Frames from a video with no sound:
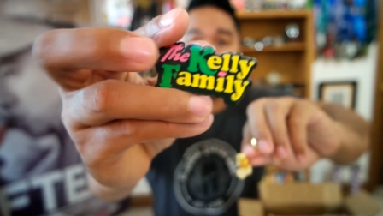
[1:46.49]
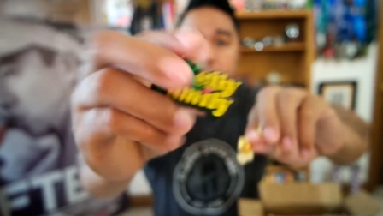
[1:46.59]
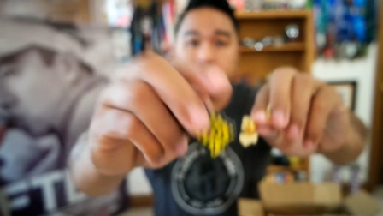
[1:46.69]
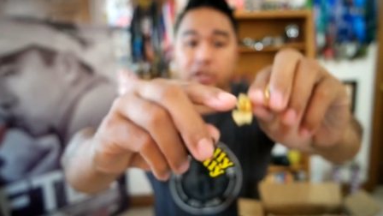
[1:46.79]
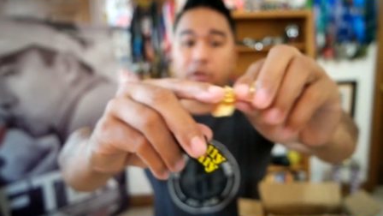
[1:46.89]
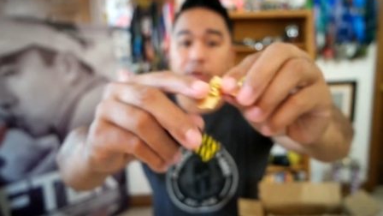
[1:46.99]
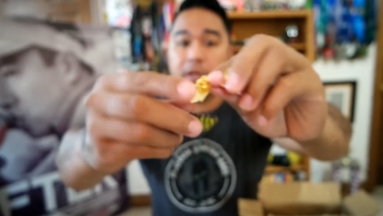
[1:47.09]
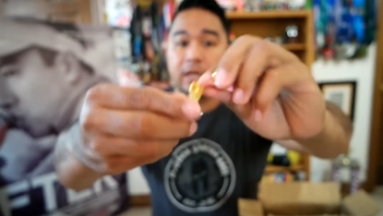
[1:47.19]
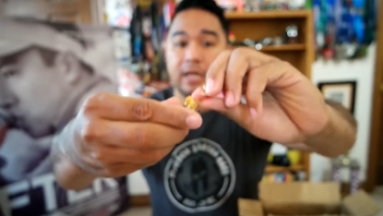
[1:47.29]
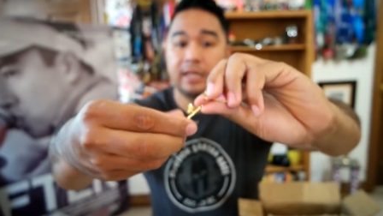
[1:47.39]
So
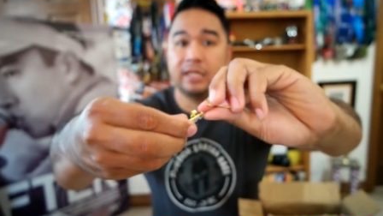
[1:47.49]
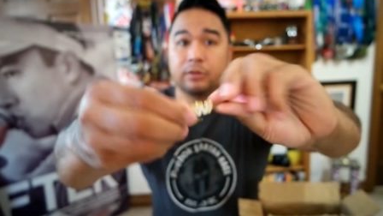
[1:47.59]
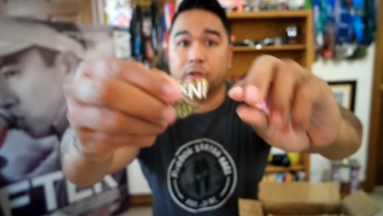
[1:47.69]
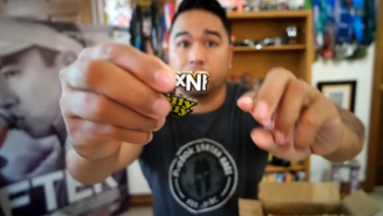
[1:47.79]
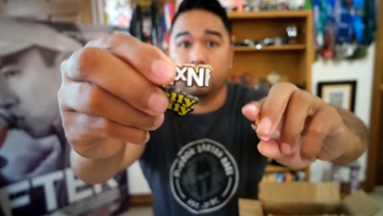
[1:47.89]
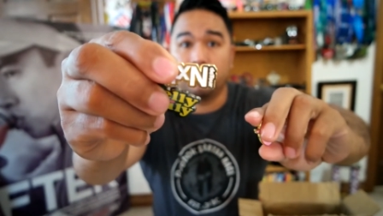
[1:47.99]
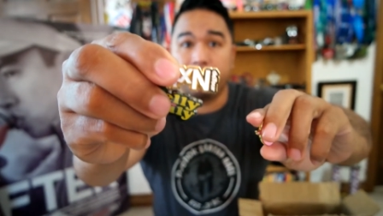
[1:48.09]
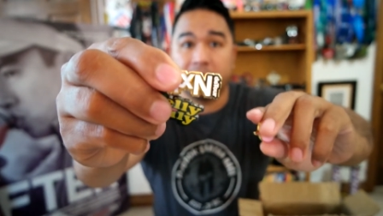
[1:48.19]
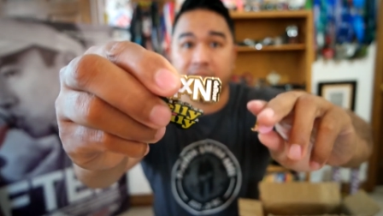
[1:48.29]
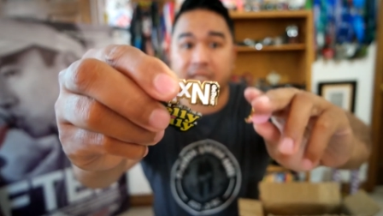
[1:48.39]
these are the cool
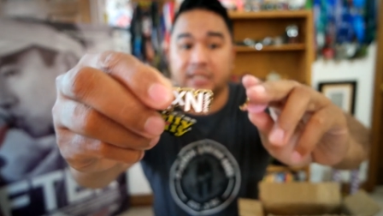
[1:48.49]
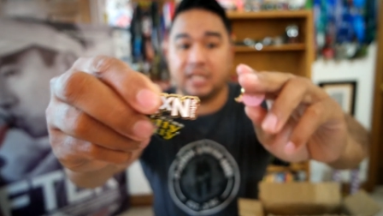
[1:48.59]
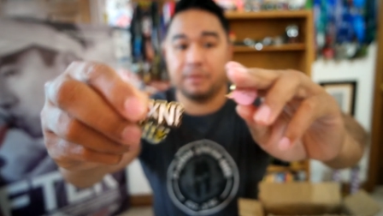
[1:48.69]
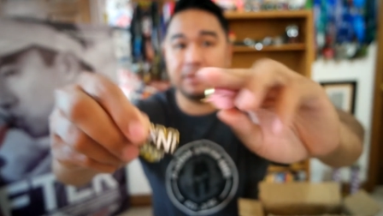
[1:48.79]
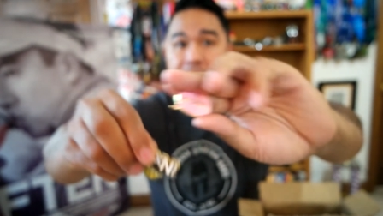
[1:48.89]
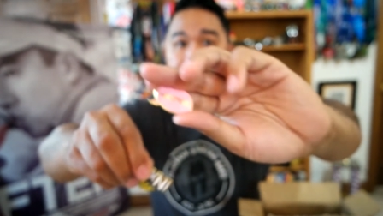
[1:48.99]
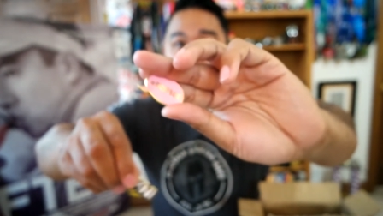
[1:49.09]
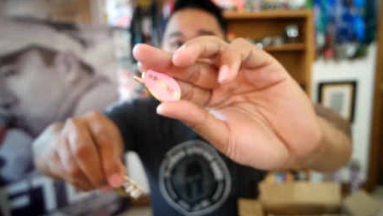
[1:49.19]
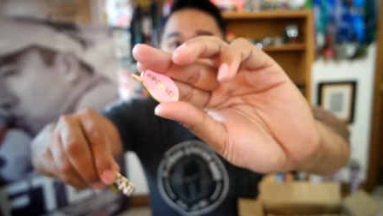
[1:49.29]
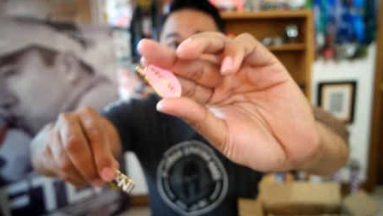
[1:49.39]
pins that they sent me
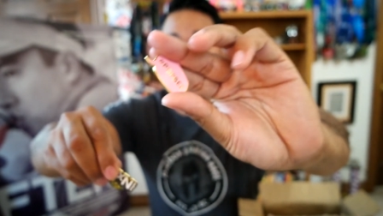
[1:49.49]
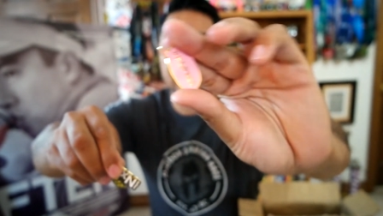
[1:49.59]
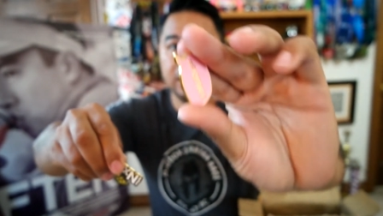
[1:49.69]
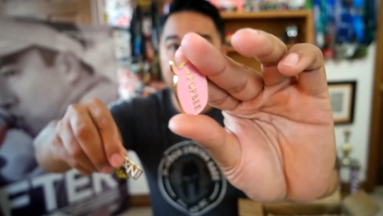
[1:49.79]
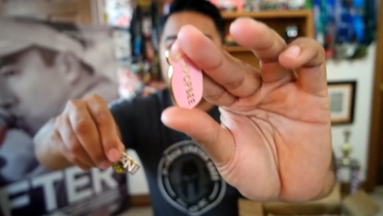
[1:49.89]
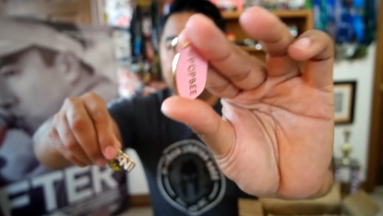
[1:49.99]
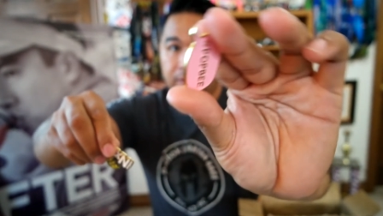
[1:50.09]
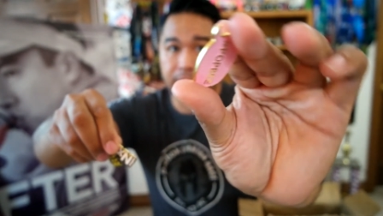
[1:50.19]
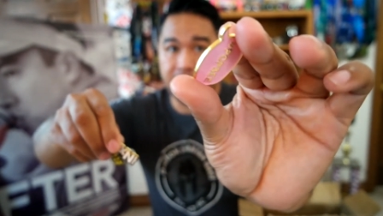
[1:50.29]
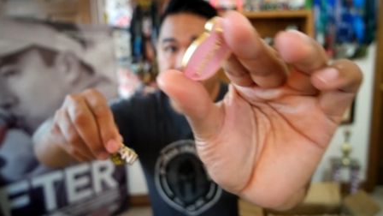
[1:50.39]

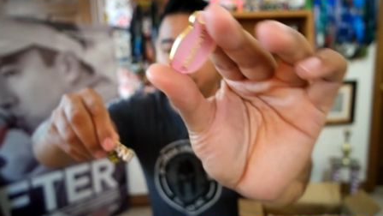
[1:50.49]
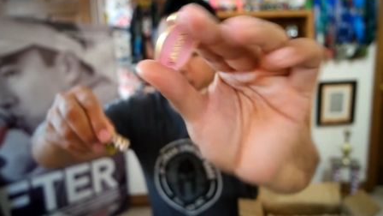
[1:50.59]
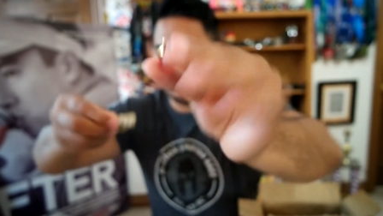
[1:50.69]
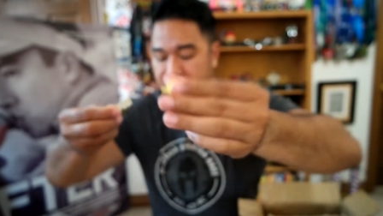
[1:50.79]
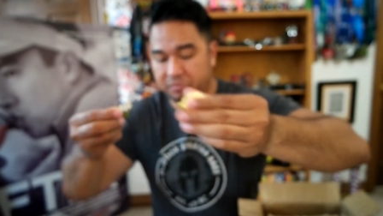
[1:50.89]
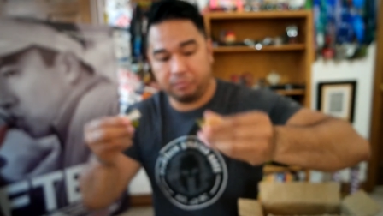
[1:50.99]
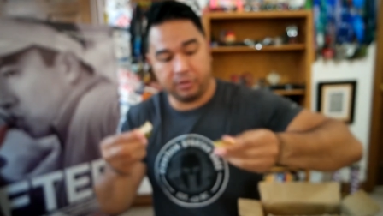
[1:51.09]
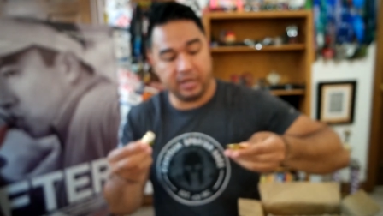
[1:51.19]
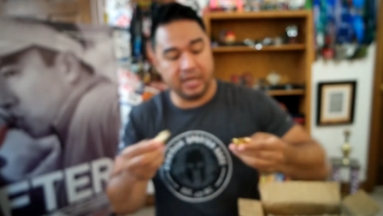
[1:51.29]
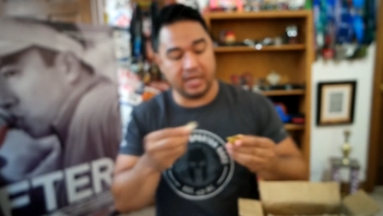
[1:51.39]
right here
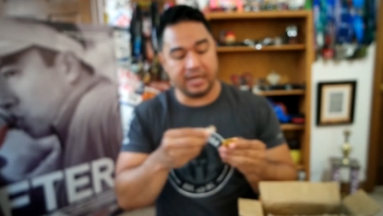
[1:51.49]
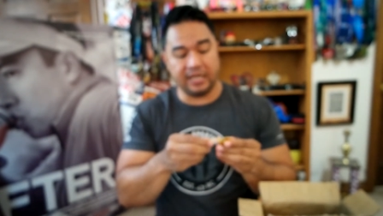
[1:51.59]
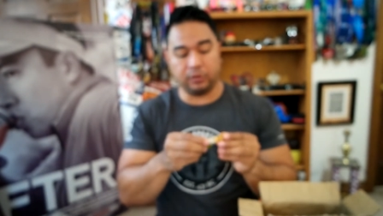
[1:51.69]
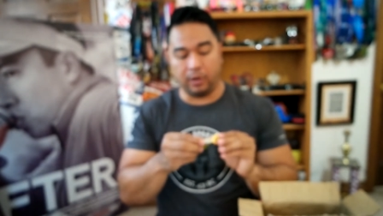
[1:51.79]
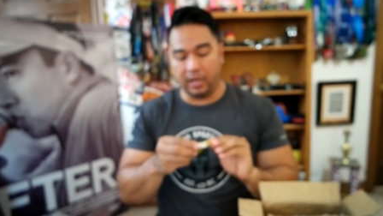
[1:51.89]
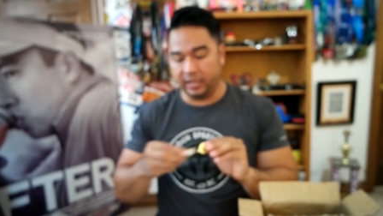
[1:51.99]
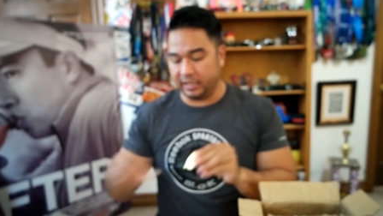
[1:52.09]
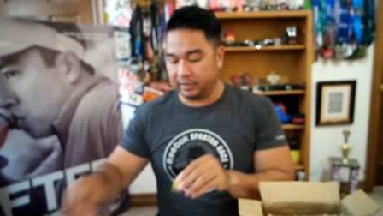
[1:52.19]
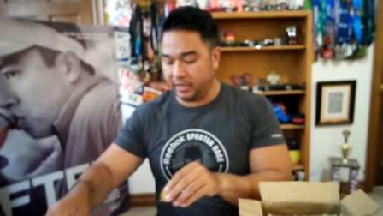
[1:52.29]
pretty uh, nice quality.